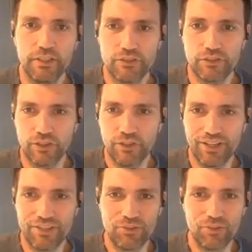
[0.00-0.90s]
So,
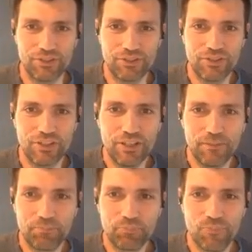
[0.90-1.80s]
as you can
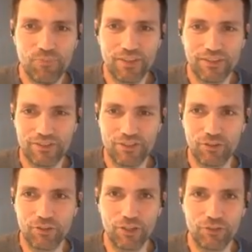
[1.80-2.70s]
see, there's a
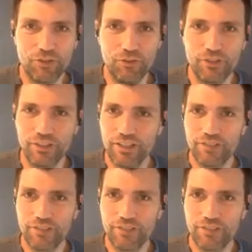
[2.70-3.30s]
little cartoon that kind